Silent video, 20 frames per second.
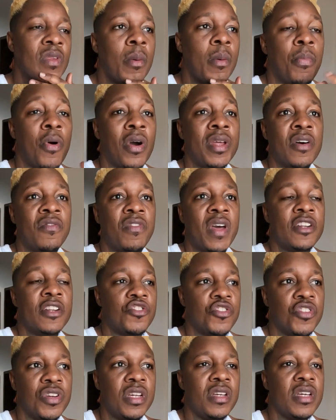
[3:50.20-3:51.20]
point of
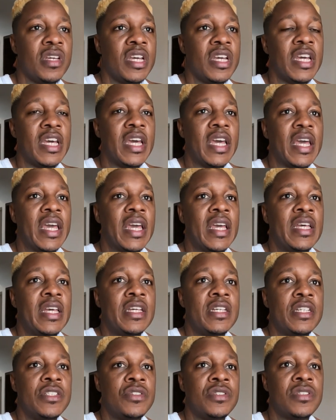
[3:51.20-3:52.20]
entry
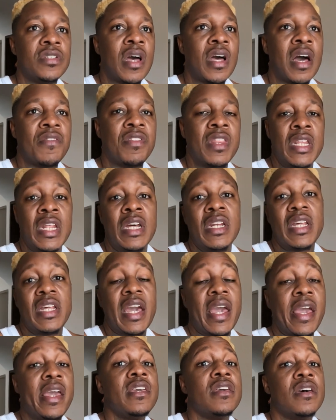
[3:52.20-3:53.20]
is other than
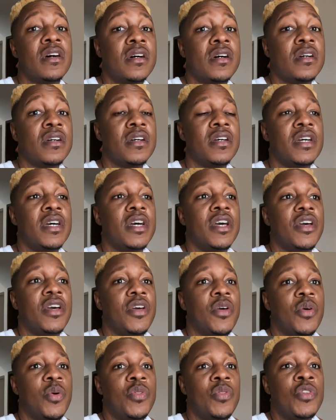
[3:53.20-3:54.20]
Kenya,
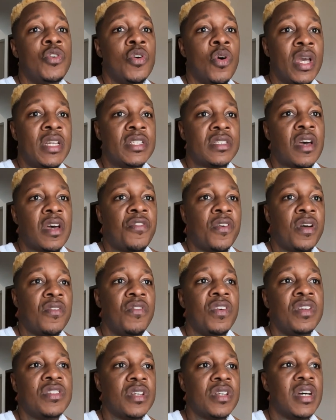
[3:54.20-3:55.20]
your East African
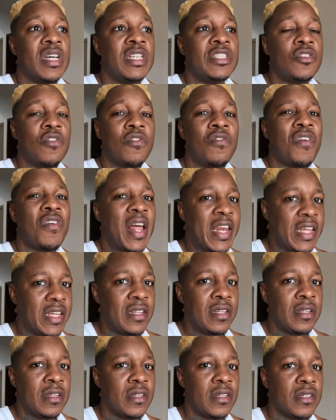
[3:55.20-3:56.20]
visa is not valid
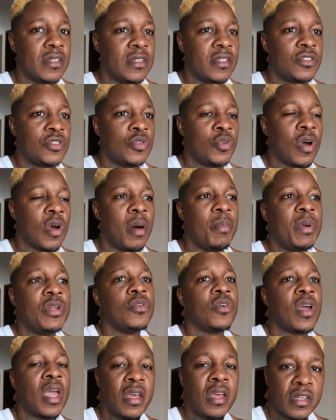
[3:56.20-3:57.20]
to come
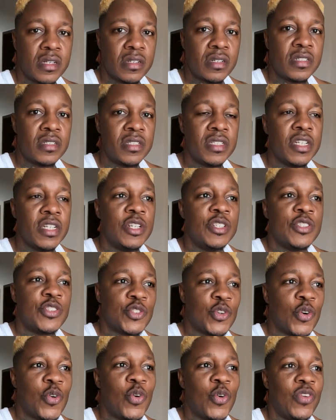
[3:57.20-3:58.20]
into Kenya.
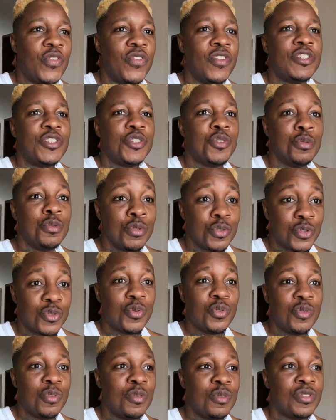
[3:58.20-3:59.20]
So if you choose
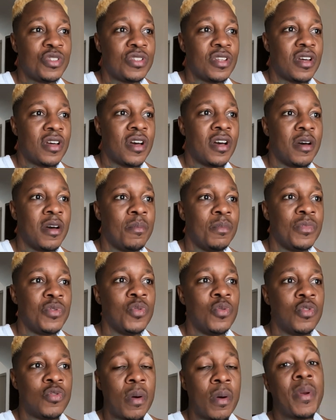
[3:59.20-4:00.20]
to use
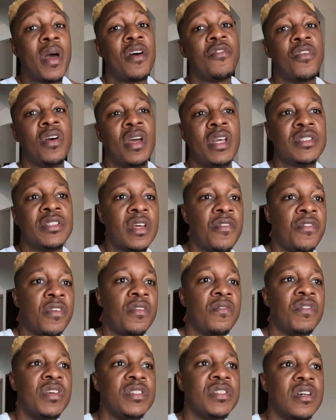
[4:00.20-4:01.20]
to apply for an East
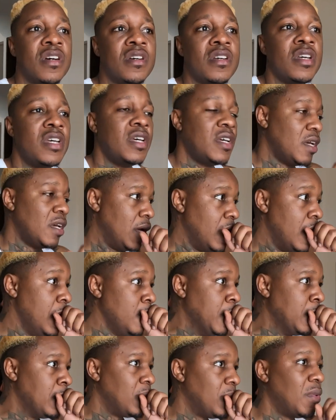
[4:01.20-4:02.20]
African visa
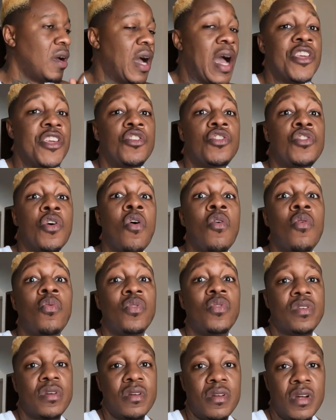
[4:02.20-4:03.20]
and you don't